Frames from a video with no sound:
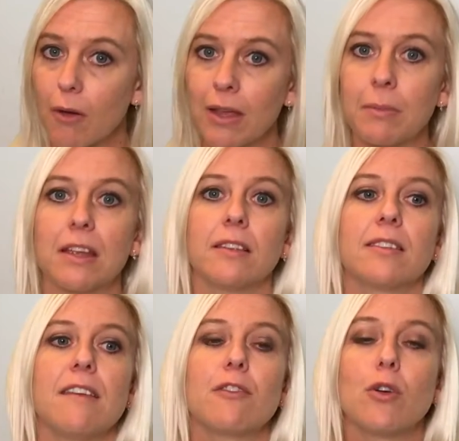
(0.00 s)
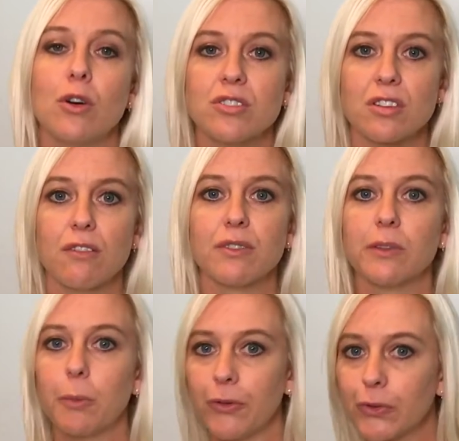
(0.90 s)
going because they've got a
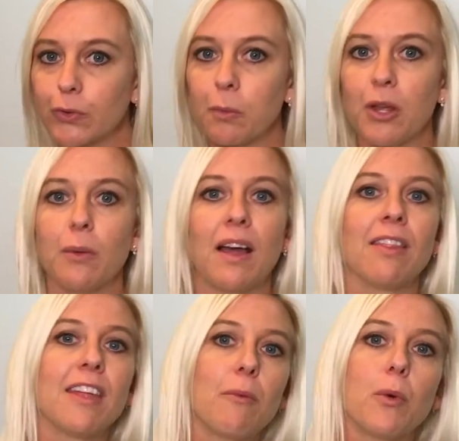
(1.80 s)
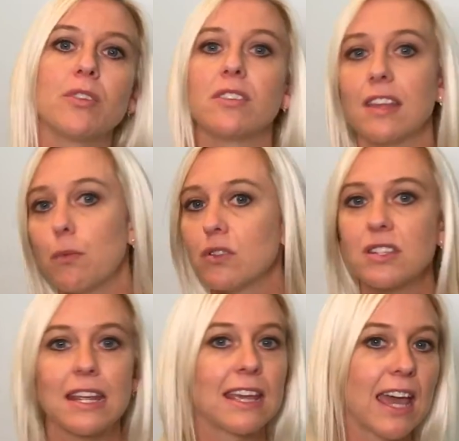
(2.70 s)
response from you and they want
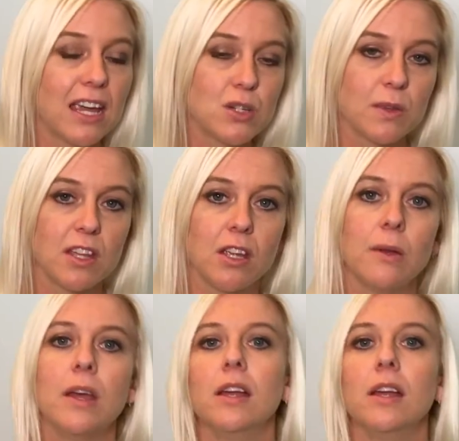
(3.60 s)
to engage with you.